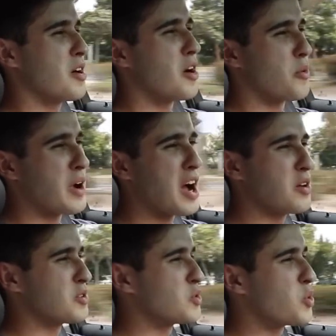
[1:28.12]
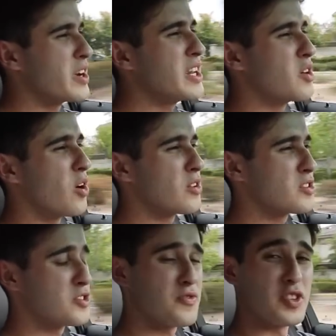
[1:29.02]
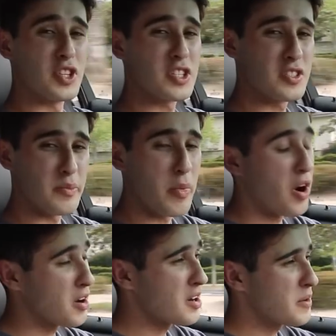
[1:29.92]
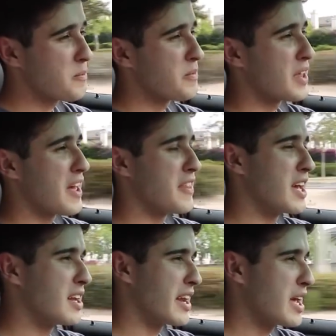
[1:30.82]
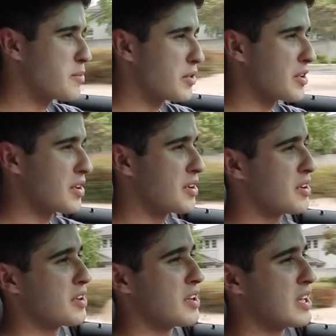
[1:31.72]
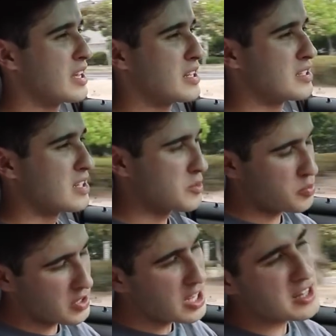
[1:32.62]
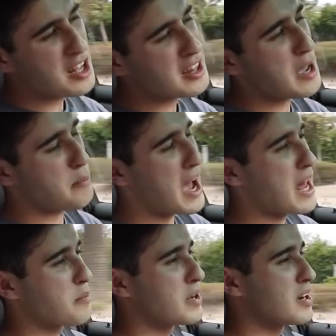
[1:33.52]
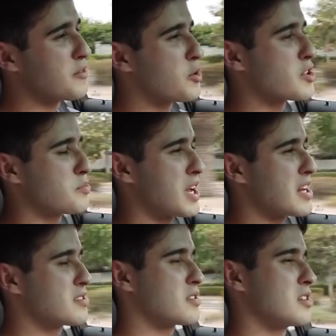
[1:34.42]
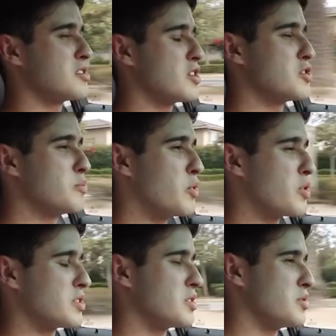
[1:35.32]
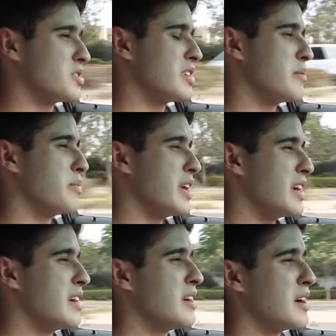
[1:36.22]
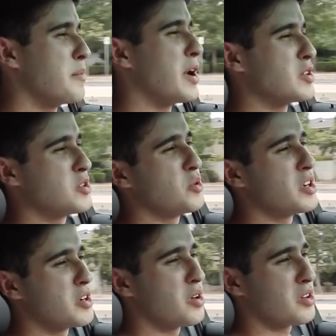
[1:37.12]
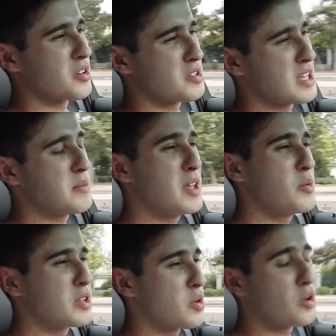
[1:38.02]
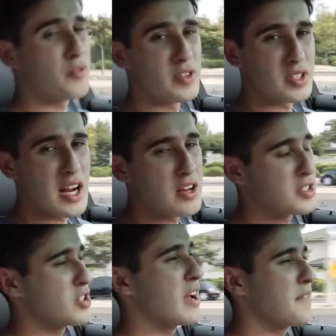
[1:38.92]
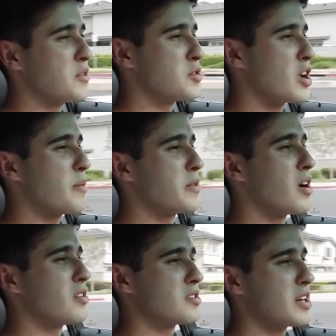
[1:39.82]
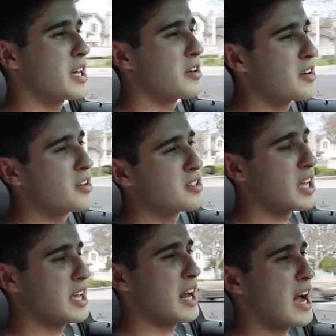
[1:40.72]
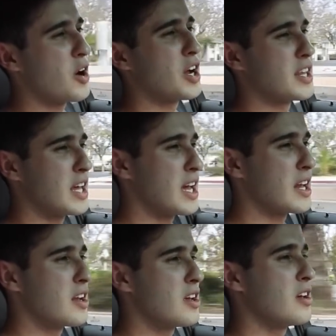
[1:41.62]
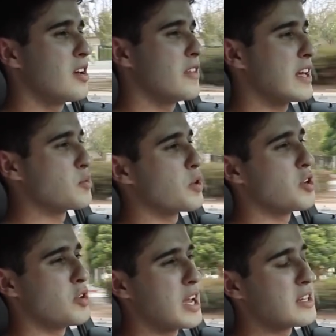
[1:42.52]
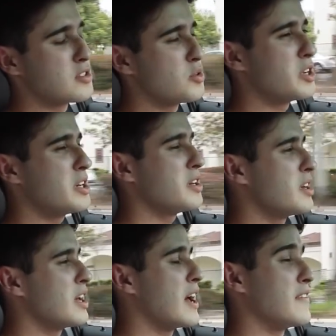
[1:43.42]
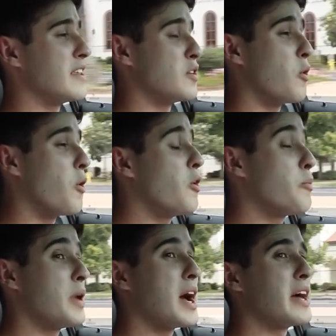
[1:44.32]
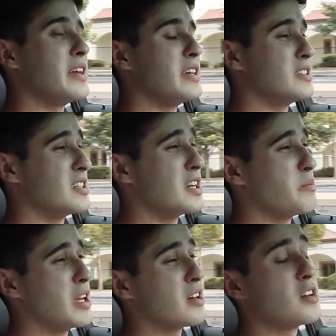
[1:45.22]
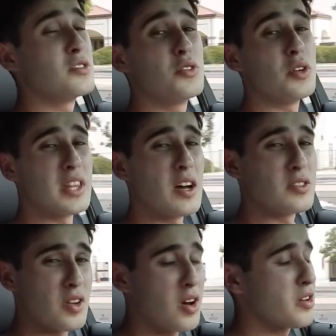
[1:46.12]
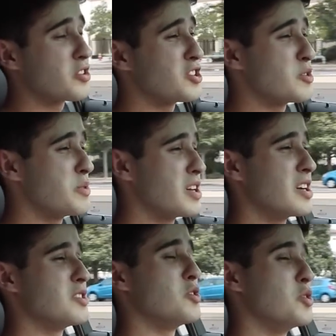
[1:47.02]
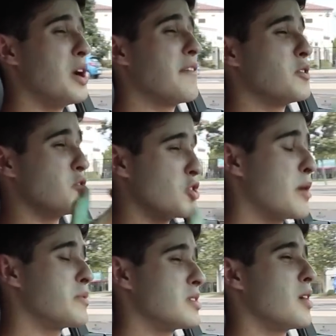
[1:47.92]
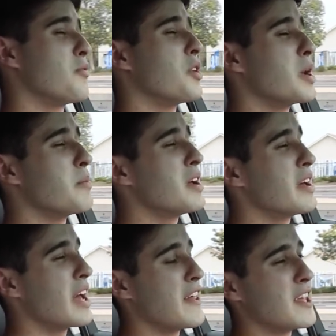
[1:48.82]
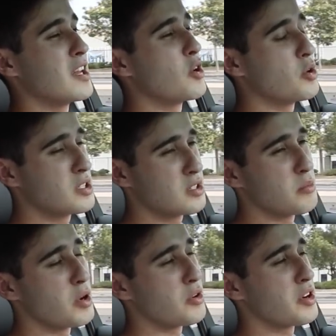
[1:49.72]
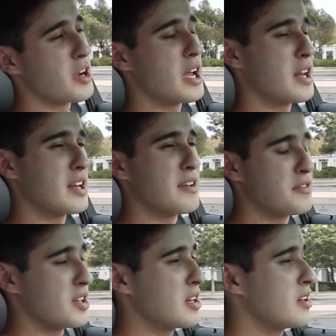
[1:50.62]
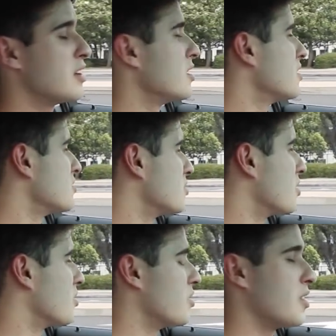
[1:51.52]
around $20 for just the part, and then labor is it's not that bad, but of course mechanics are going to charge you more, so it's going to be about $200. Same thing with the oil filter housing. You have to drop the alternator, take it out, and then that's where you get to it. And then the oil pan is going to be close to $1,000, just because you do have to drop the subframe and then hoist the motor and lift it. So